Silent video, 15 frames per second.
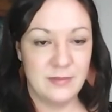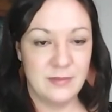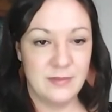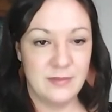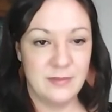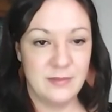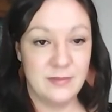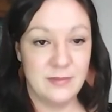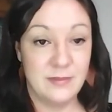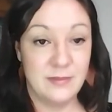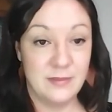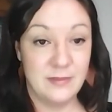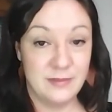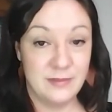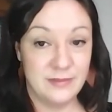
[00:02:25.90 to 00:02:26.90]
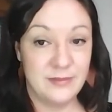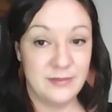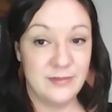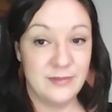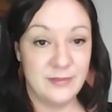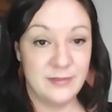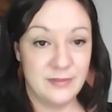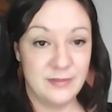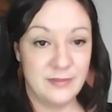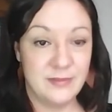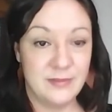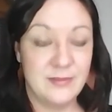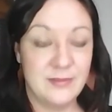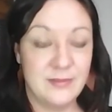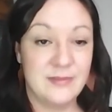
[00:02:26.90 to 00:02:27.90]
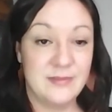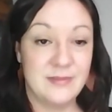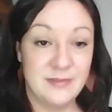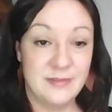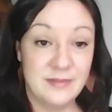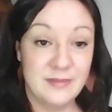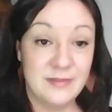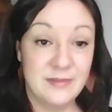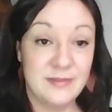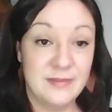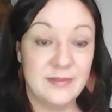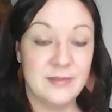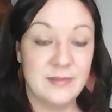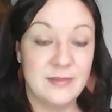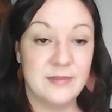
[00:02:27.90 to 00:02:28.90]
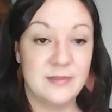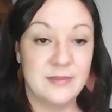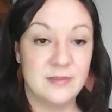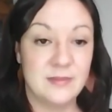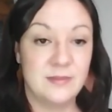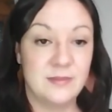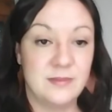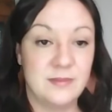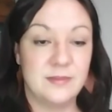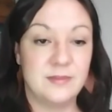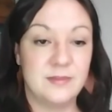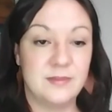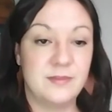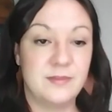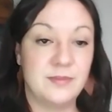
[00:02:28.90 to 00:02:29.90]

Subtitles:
The person shown says nothing.